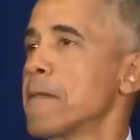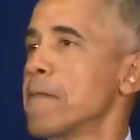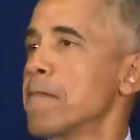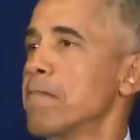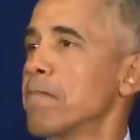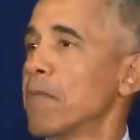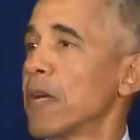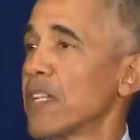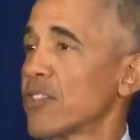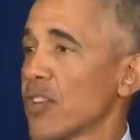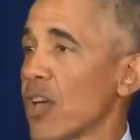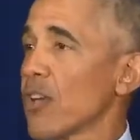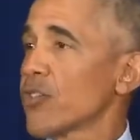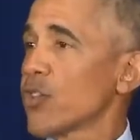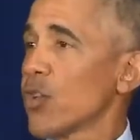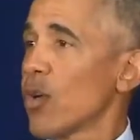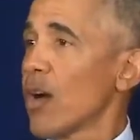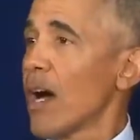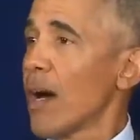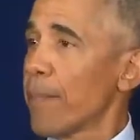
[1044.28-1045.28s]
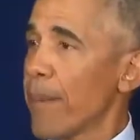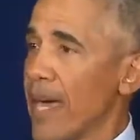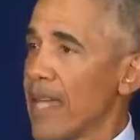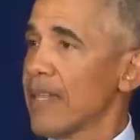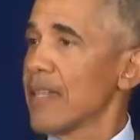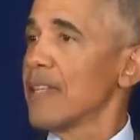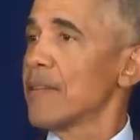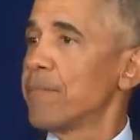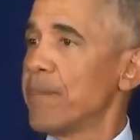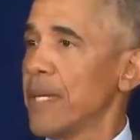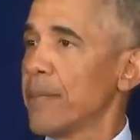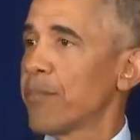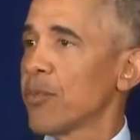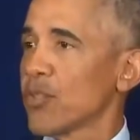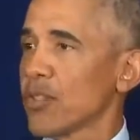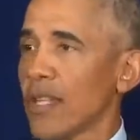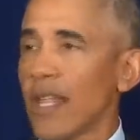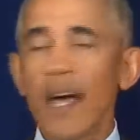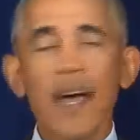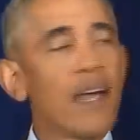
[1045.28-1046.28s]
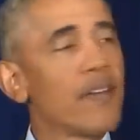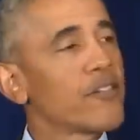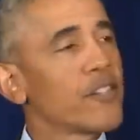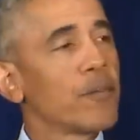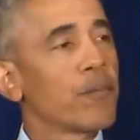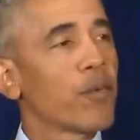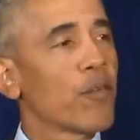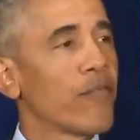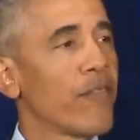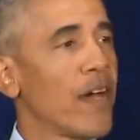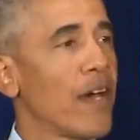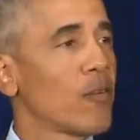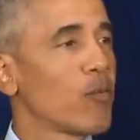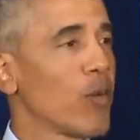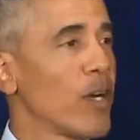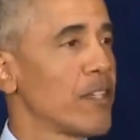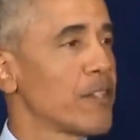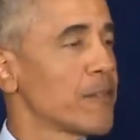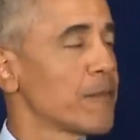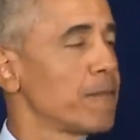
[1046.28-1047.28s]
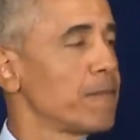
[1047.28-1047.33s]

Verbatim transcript: But it's also upended people's lives in profound ways.